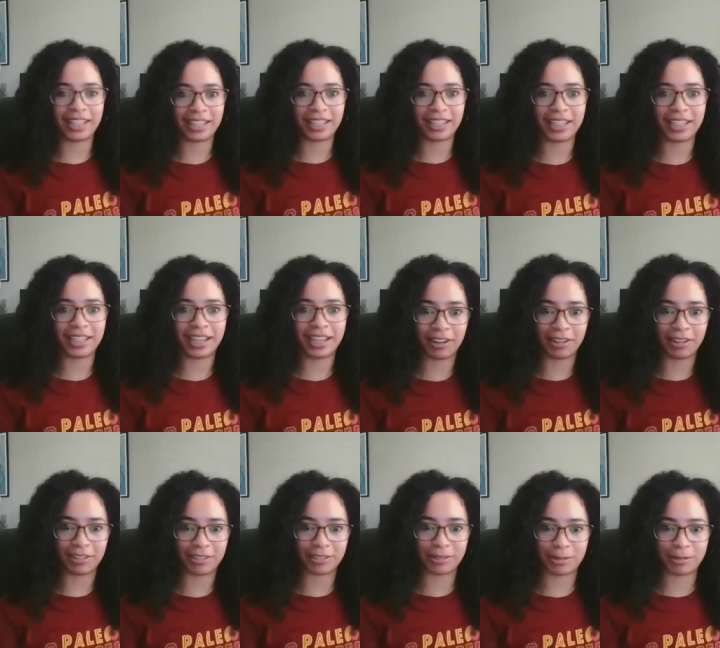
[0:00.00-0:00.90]

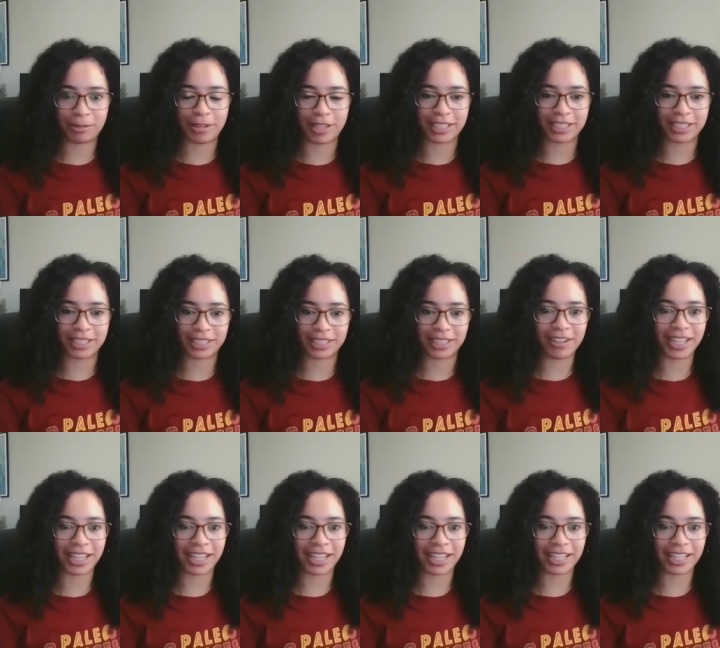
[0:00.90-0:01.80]
Carol's question.
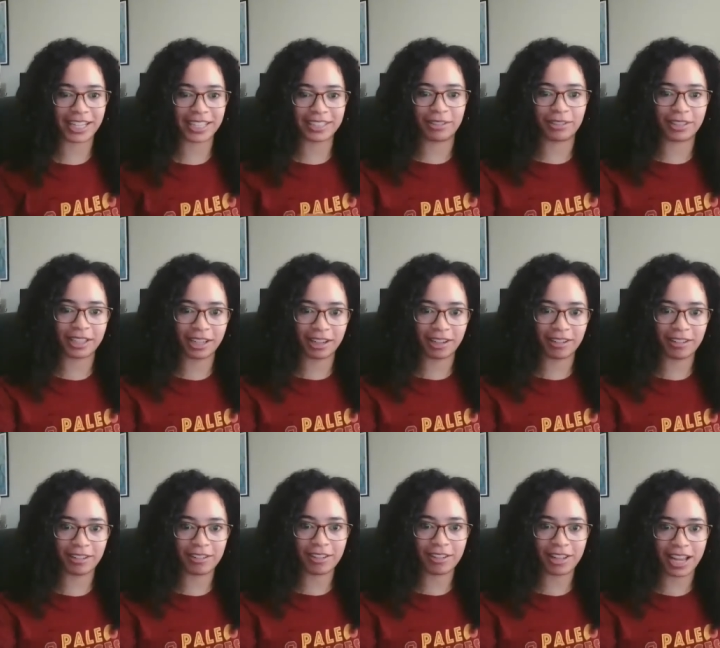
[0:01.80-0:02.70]
Okay, so
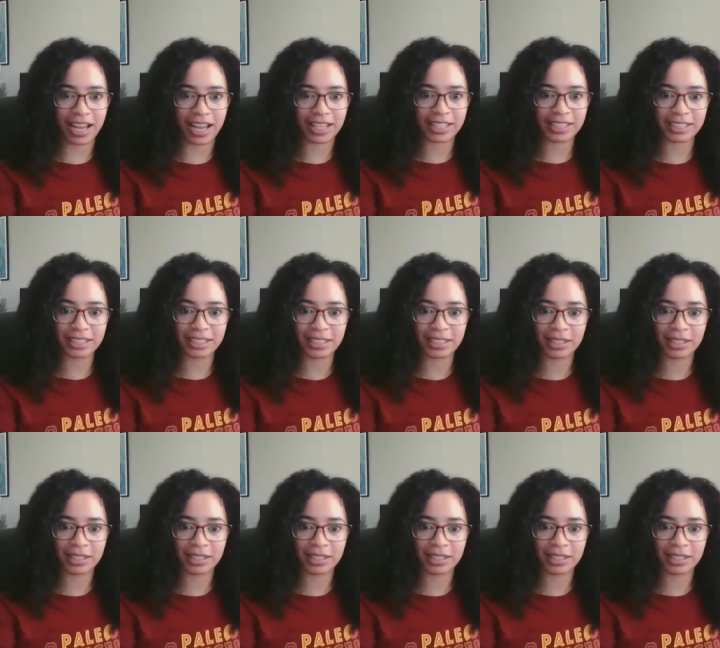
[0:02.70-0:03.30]
Carol asks,